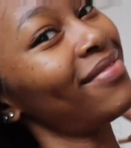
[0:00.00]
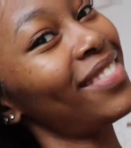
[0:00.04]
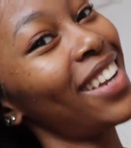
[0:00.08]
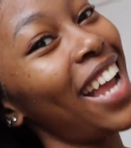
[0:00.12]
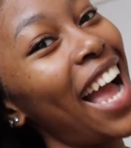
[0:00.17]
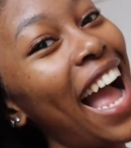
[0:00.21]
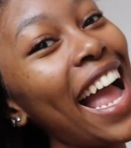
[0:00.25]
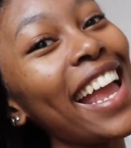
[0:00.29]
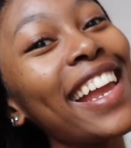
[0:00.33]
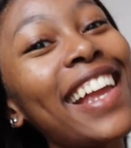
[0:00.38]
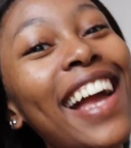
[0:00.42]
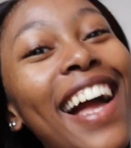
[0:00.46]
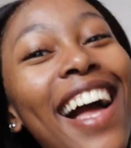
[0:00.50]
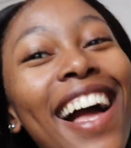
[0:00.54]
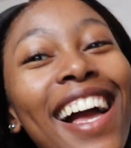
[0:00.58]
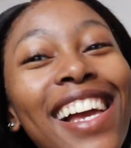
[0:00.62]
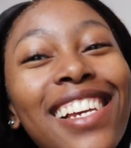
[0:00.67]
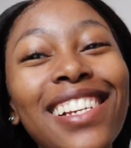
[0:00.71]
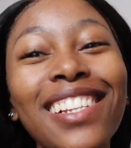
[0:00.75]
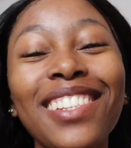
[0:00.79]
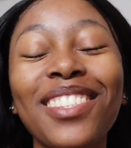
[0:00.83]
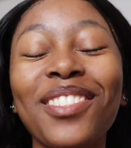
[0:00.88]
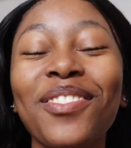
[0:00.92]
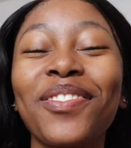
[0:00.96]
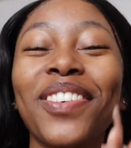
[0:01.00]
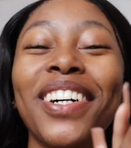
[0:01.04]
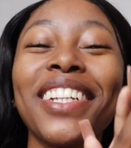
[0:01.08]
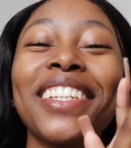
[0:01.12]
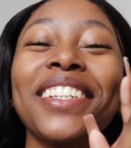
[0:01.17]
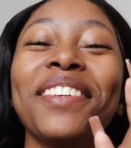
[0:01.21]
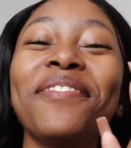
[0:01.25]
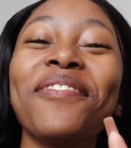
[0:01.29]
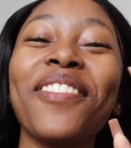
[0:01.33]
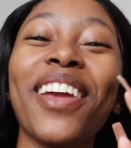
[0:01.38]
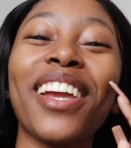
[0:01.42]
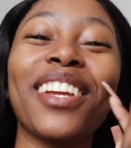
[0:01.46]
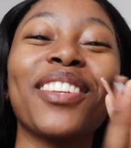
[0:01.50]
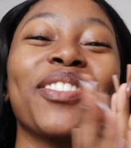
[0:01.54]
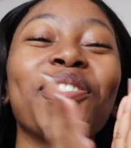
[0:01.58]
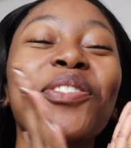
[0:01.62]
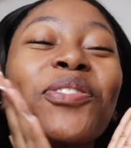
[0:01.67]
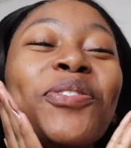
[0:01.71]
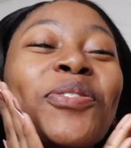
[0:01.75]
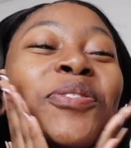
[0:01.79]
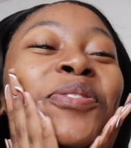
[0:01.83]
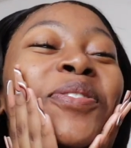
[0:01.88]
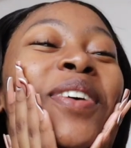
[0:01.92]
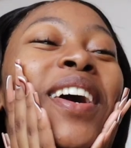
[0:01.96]
Hi guys, welcome back
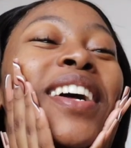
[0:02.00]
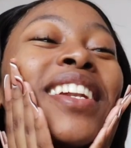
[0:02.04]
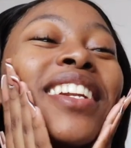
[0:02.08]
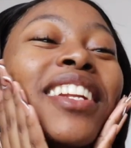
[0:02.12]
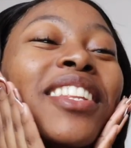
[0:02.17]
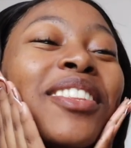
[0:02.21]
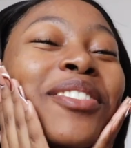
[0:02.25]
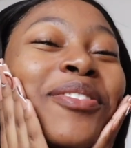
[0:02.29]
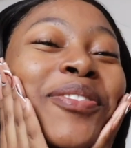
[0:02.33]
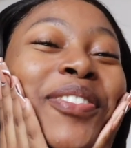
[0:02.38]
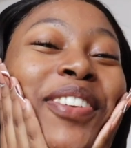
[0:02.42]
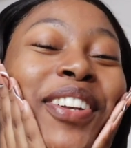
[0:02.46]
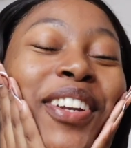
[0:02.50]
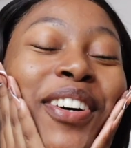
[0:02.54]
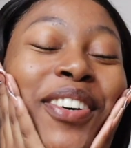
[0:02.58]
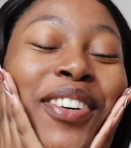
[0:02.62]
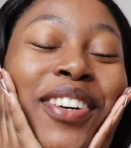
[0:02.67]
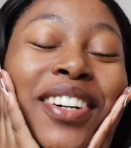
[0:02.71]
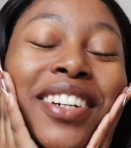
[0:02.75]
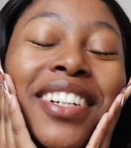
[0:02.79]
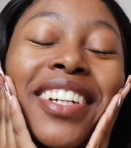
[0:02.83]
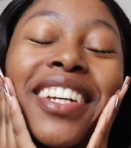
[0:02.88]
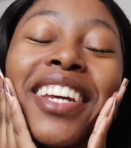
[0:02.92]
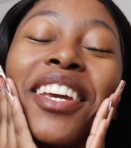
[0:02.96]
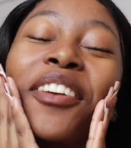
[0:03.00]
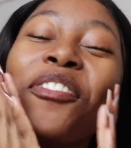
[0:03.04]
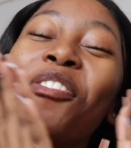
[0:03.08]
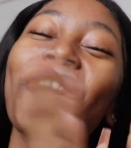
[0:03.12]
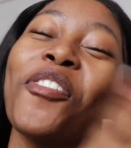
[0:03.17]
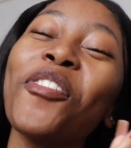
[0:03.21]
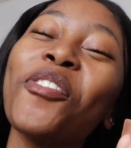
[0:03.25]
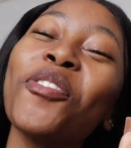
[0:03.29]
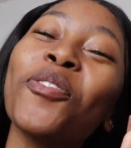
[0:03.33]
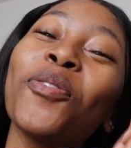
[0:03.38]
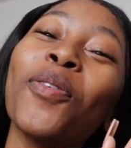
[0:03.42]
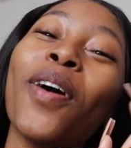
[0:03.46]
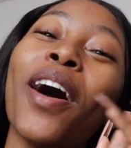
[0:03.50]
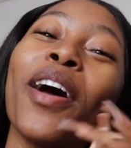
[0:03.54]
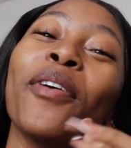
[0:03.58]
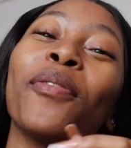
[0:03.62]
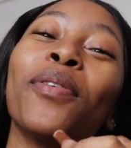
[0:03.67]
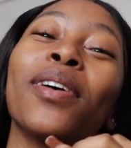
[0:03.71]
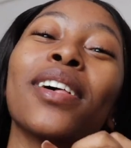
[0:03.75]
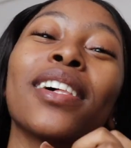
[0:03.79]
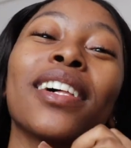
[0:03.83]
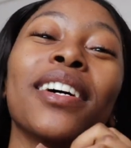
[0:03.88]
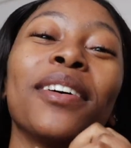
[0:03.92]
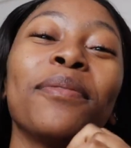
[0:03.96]
to another vlog. If you're new, hi,
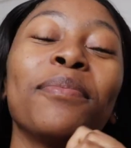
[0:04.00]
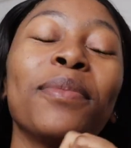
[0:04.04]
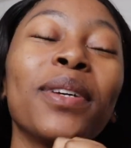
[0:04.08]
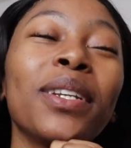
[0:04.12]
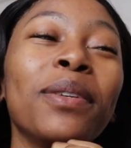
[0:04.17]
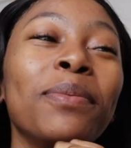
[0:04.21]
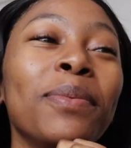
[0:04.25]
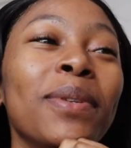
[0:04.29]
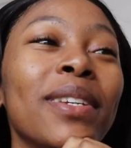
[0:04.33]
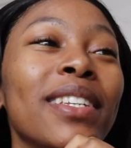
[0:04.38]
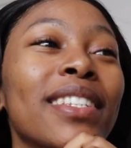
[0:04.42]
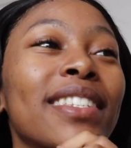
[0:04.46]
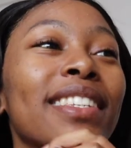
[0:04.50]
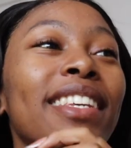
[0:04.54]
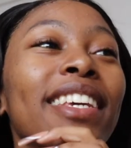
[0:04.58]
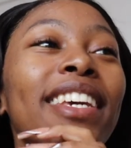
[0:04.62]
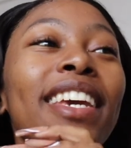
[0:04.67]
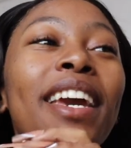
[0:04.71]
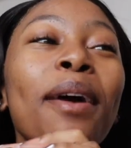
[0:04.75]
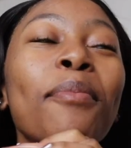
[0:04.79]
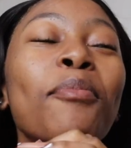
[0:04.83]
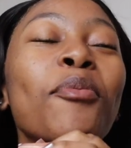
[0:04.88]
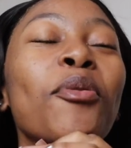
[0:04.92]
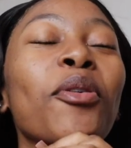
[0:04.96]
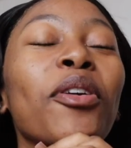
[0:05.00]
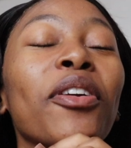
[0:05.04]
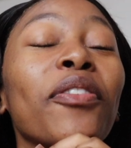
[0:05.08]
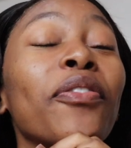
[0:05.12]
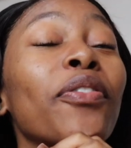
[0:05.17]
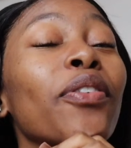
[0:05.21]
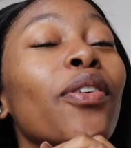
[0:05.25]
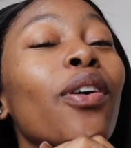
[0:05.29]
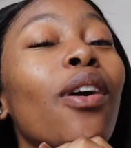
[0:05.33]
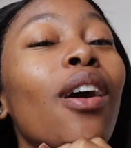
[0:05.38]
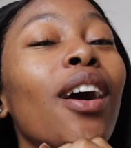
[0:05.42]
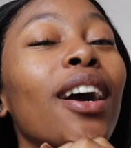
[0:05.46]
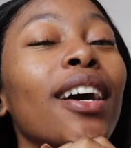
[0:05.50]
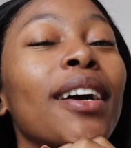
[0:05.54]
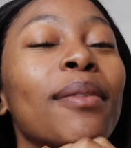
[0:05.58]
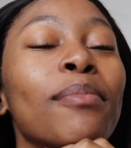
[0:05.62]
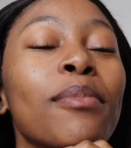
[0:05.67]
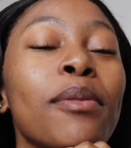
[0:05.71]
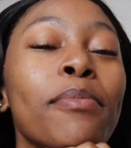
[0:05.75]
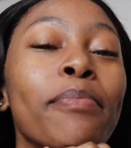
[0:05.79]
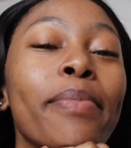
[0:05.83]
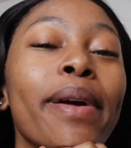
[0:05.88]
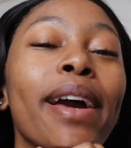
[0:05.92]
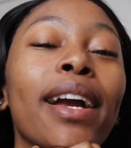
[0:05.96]
welcome. My name is Kheamo. If you are
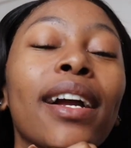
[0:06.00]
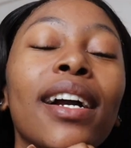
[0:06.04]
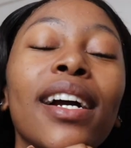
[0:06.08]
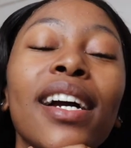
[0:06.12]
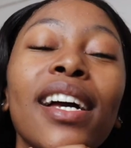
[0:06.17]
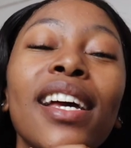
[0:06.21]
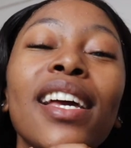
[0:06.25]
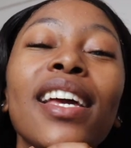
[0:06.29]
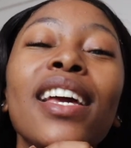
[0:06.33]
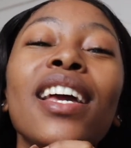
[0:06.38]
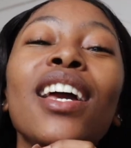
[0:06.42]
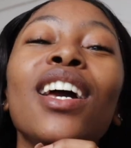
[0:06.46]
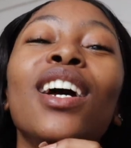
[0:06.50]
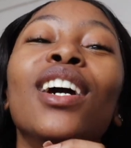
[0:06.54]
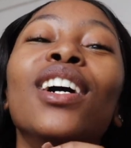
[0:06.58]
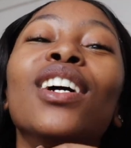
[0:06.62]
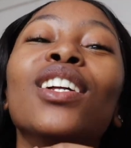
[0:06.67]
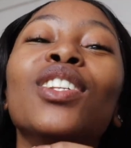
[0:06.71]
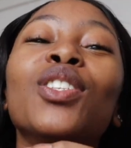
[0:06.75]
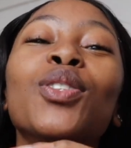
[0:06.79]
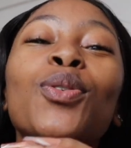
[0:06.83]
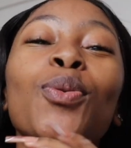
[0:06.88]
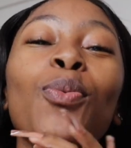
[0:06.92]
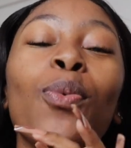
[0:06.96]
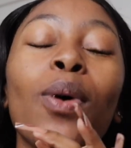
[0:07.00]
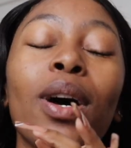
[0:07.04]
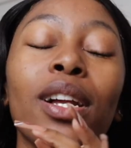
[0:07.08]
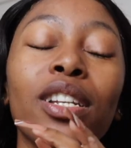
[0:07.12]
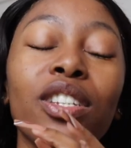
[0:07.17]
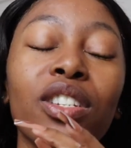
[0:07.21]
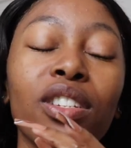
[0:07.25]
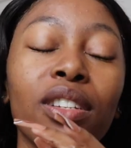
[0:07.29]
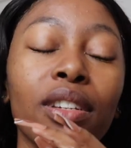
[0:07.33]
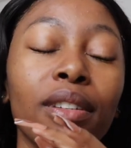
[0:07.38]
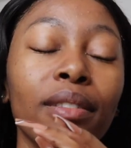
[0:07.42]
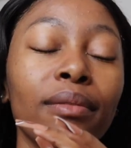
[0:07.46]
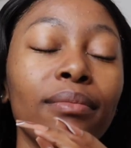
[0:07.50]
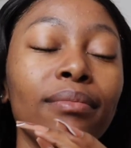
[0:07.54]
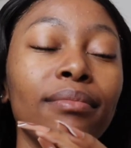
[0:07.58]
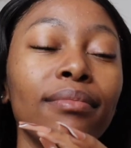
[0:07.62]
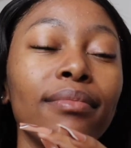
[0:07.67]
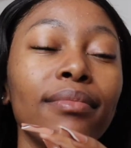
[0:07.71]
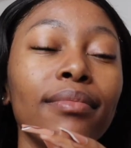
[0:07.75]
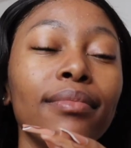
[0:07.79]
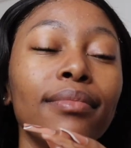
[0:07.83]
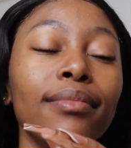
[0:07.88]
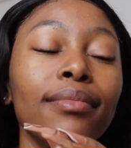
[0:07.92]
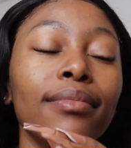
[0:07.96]
coming back to watch
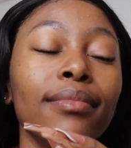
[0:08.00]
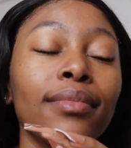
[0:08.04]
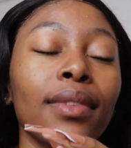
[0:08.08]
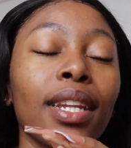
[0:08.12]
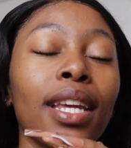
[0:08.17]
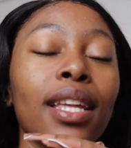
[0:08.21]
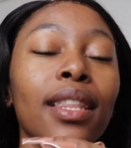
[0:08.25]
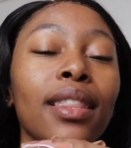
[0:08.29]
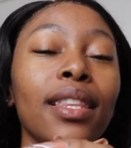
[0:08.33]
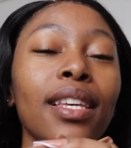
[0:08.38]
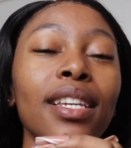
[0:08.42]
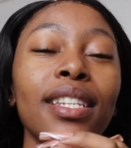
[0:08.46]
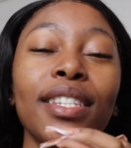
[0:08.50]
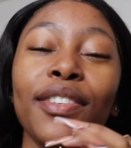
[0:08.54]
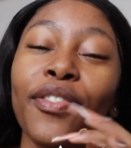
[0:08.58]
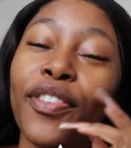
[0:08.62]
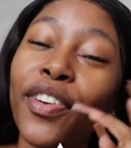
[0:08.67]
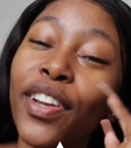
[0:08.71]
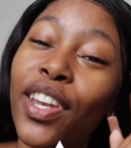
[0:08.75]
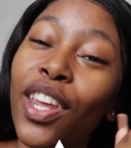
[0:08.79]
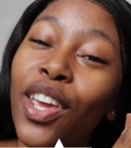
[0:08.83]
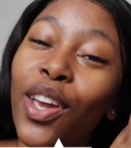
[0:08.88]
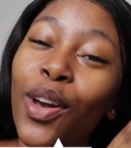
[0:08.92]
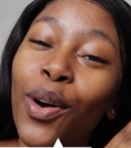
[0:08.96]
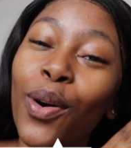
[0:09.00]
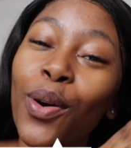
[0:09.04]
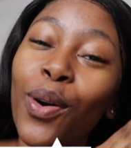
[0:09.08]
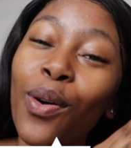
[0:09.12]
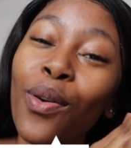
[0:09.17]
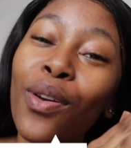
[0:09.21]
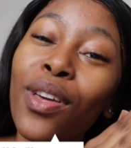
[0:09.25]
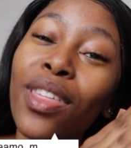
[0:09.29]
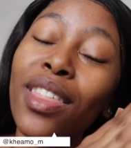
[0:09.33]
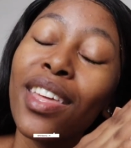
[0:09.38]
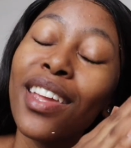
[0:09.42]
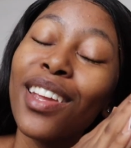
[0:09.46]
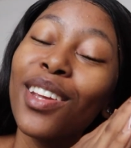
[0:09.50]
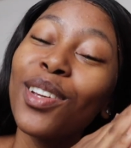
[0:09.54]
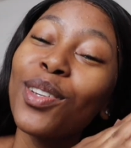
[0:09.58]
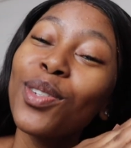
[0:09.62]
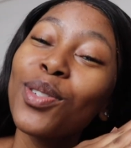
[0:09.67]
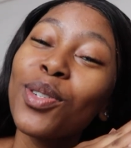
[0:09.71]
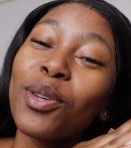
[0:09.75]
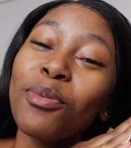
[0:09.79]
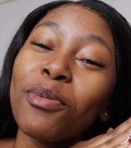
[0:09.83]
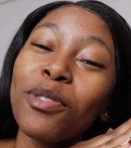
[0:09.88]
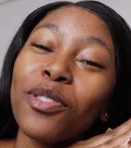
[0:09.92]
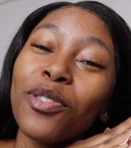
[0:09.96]
this video, thank you
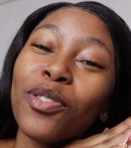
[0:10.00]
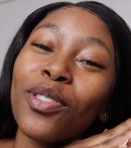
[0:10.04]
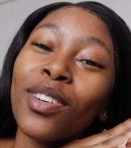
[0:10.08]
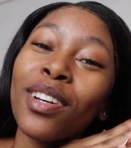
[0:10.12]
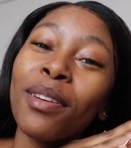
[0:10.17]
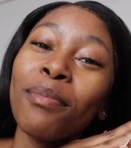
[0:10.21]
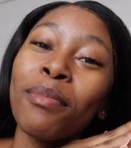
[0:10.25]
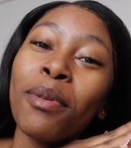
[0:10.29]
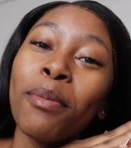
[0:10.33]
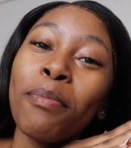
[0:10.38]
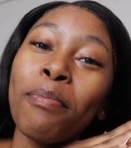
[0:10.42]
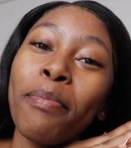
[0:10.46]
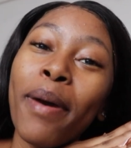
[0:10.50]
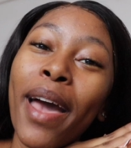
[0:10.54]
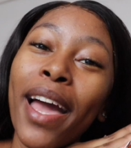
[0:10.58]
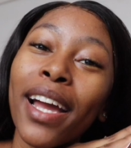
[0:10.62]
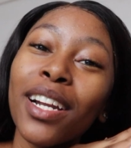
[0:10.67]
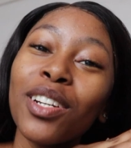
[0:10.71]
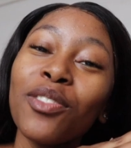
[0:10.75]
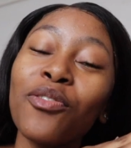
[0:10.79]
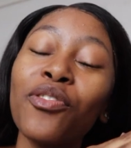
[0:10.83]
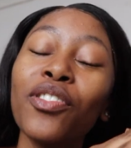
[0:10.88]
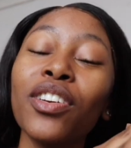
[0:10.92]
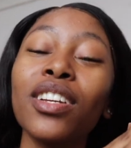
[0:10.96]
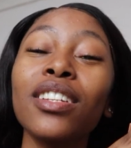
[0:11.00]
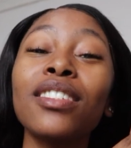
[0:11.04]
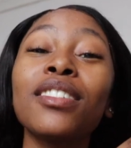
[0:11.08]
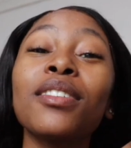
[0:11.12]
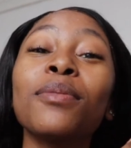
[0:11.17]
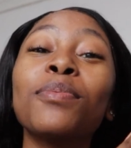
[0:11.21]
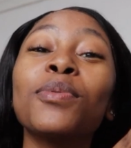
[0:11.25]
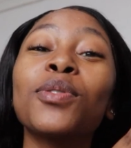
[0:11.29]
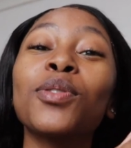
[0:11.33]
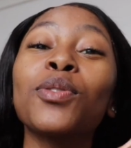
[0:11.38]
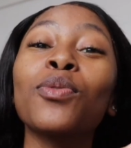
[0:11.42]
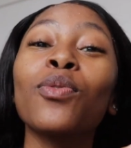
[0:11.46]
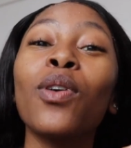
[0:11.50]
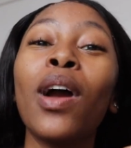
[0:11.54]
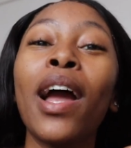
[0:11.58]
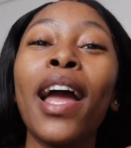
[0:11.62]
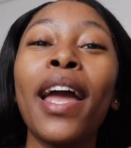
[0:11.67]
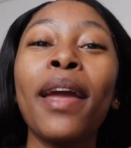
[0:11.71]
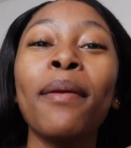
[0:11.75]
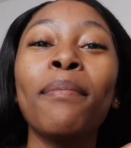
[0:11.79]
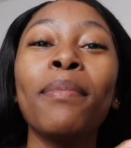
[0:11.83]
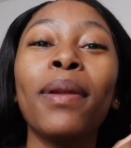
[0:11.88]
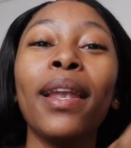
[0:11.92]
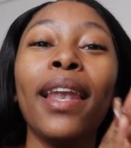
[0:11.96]
so much for coming back. Don't forget to
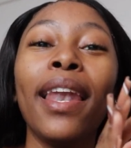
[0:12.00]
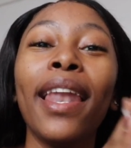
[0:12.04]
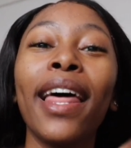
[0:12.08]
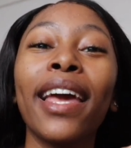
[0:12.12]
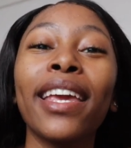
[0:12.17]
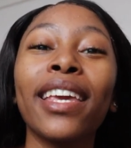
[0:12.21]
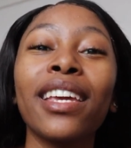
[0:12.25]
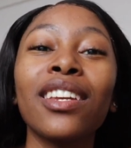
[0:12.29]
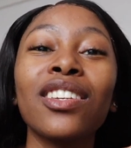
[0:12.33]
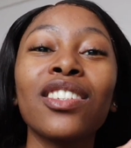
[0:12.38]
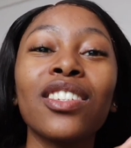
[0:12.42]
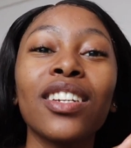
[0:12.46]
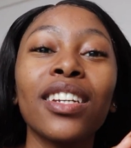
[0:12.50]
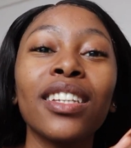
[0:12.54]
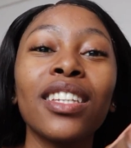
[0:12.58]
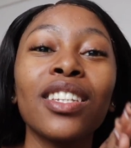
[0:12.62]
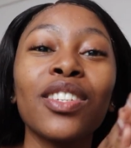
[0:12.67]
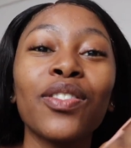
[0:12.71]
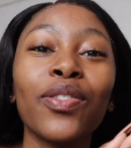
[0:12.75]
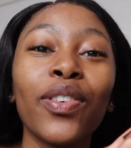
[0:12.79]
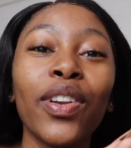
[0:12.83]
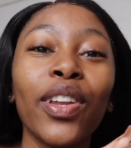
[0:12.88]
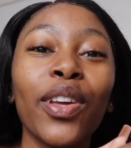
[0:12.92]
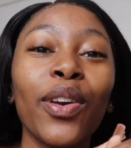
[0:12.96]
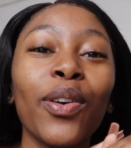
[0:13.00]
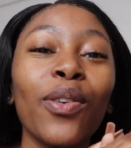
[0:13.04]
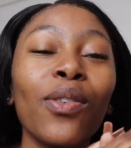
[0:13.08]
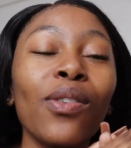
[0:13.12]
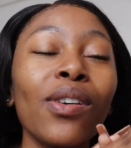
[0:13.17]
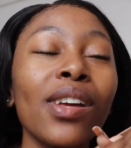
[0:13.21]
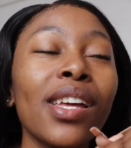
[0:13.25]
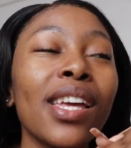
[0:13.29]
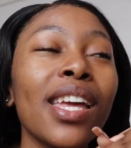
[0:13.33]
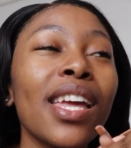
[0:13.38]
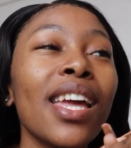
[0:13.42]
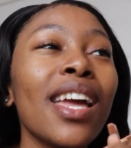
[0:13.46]
subscribe, like, and share this video.